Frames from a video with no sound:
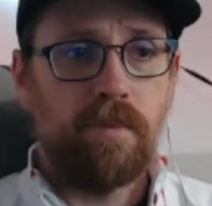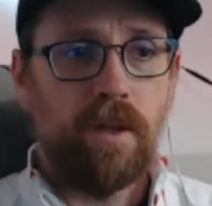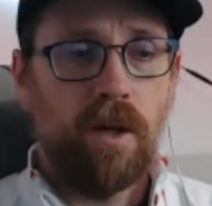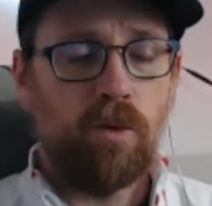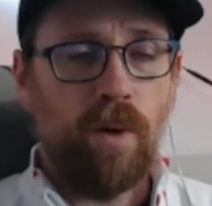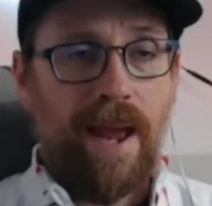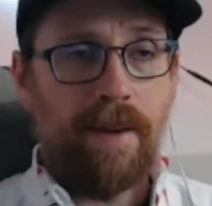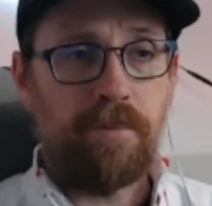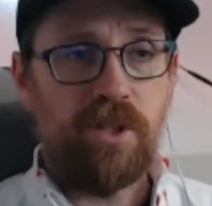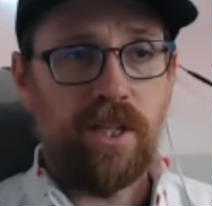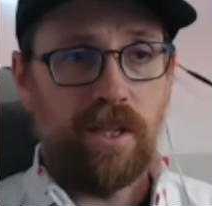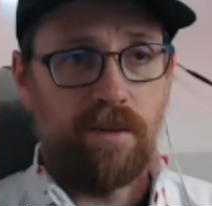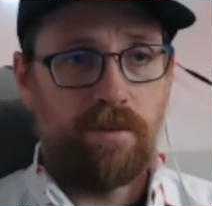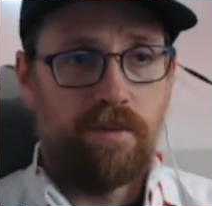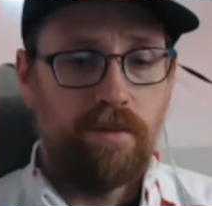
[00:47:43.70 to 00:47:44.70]

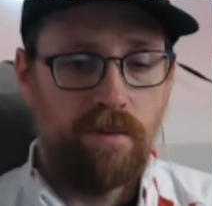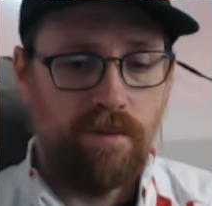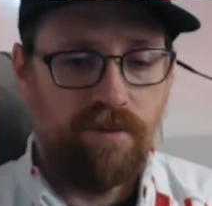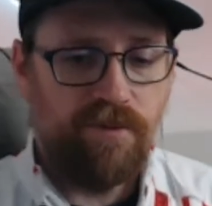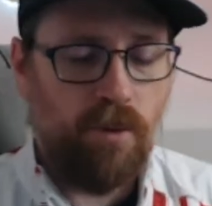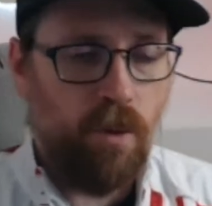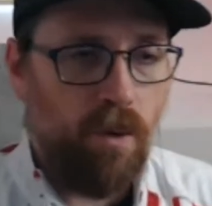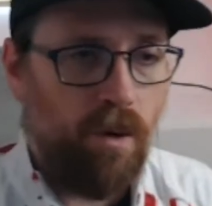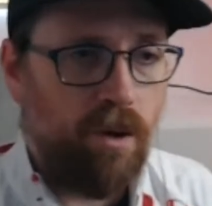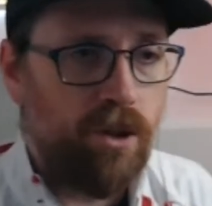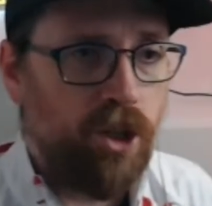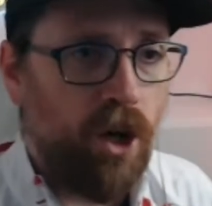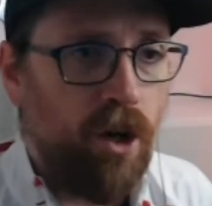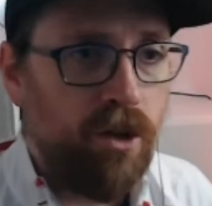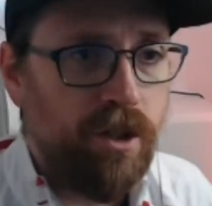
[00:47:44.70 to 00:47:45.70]
Ramsey for
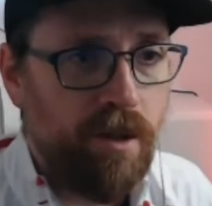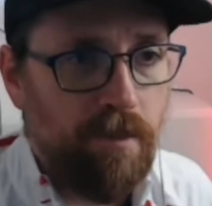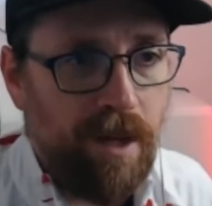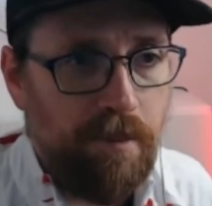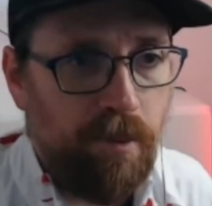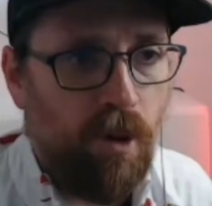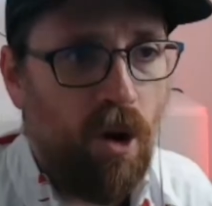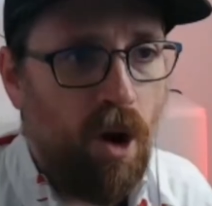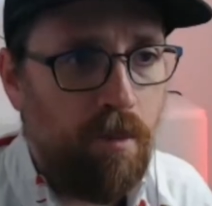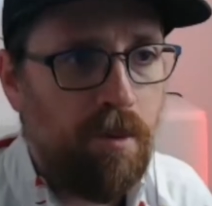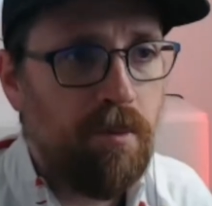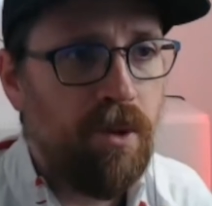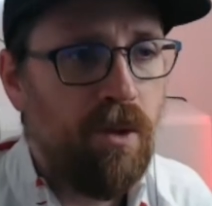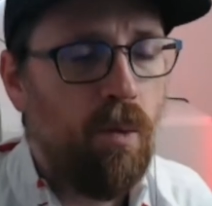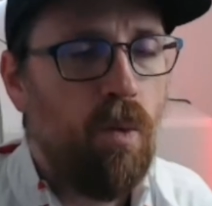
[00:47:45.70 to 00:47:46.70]
Charlton made
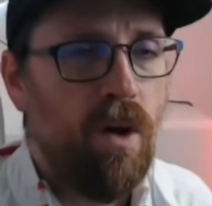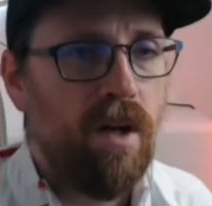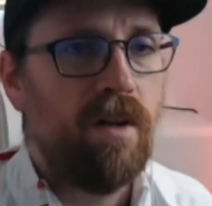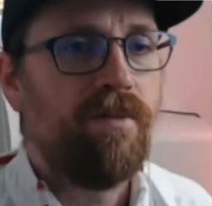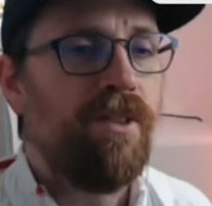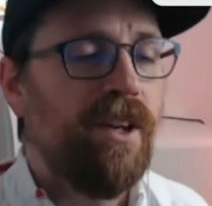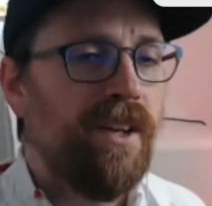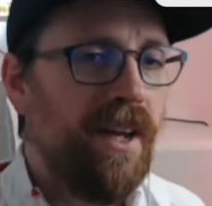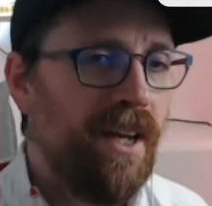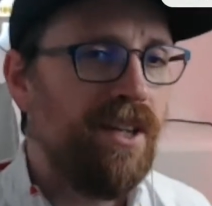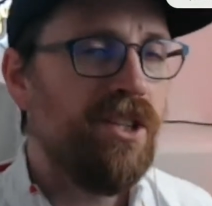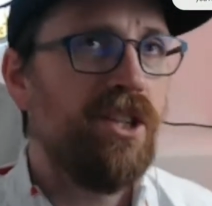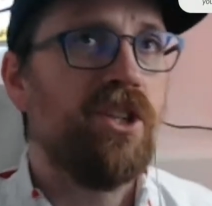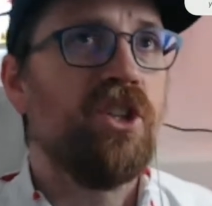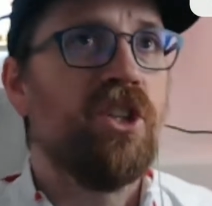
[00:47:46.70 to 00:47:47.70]
probably one of the
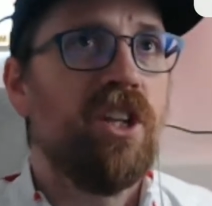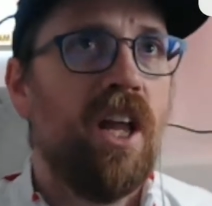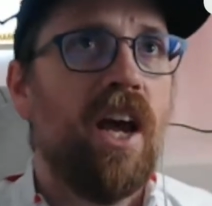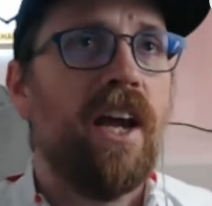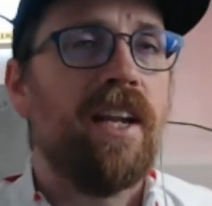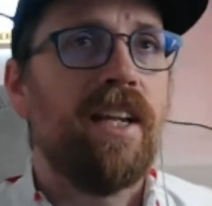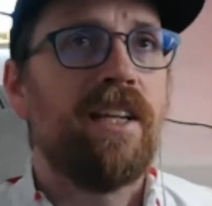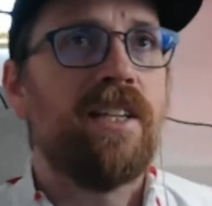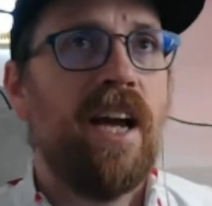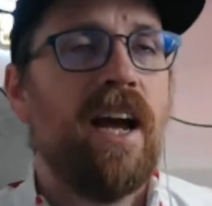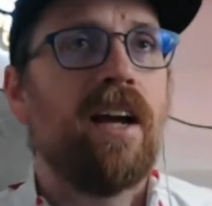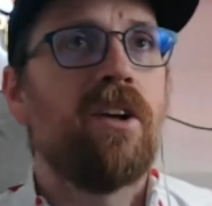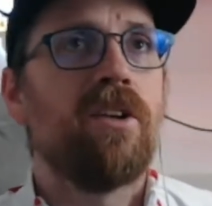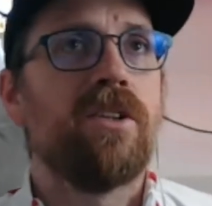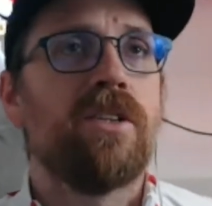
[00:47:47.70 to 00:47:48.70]
nicest sliding
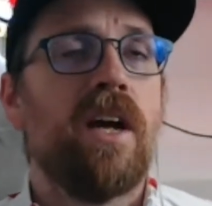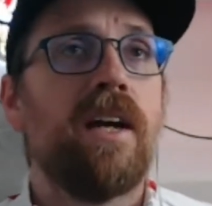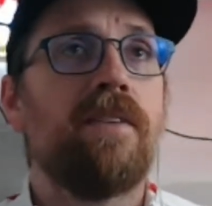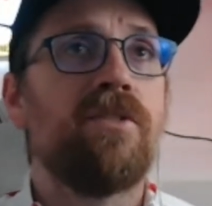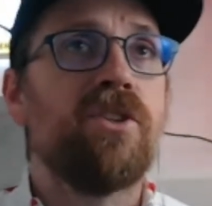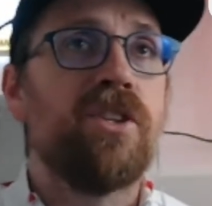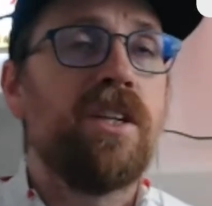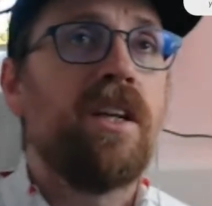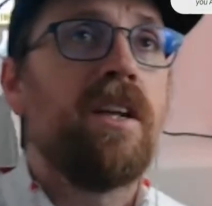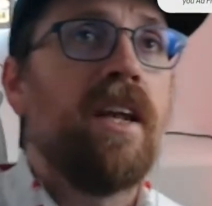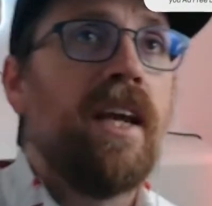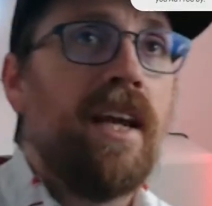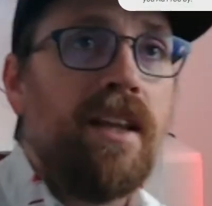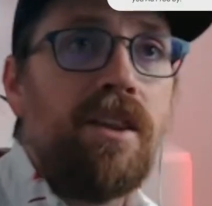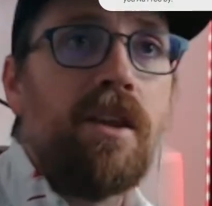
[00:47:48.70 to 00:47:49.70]
tackles I have seen
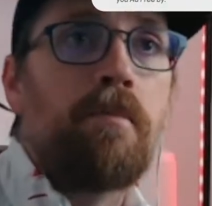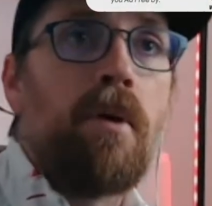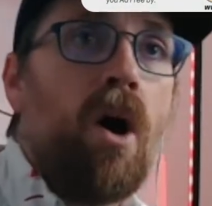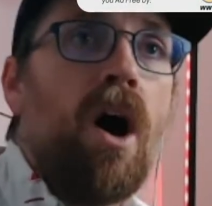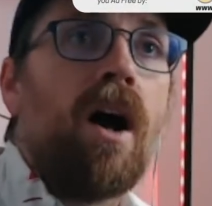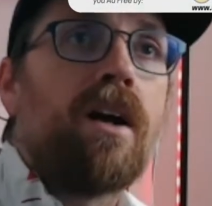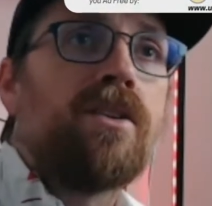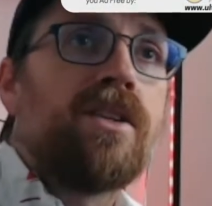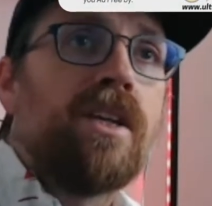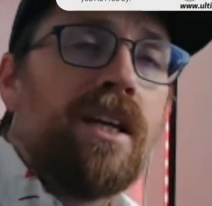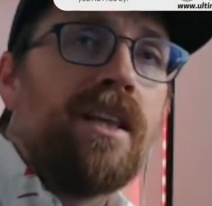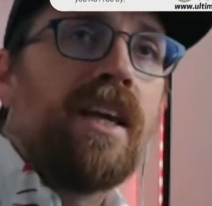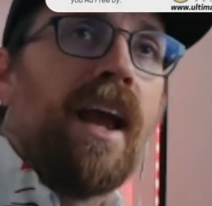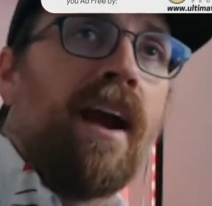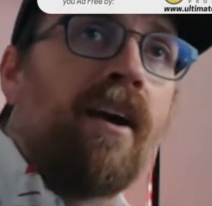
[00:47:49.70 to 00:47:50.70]
in the box, in
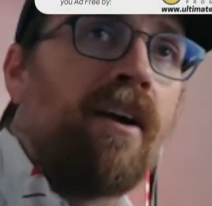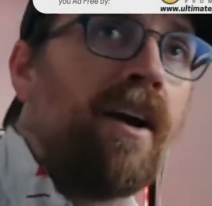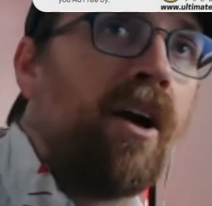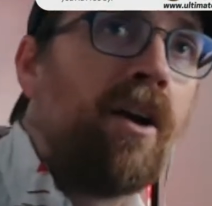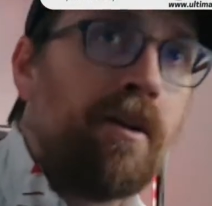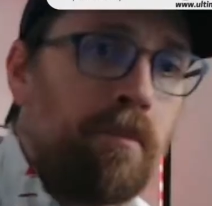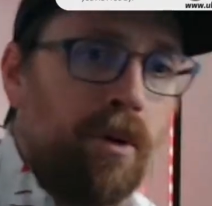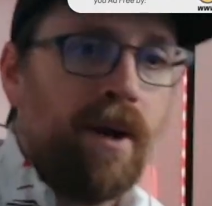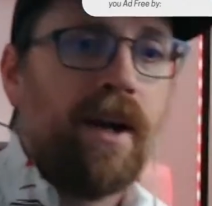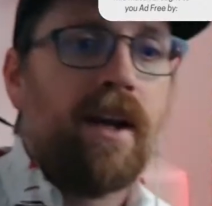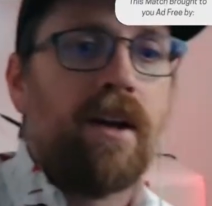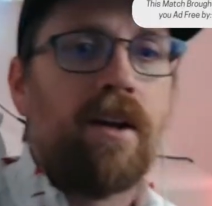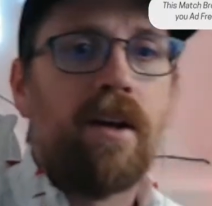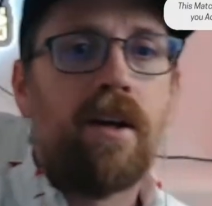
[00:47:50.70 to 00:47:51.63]
the area on a break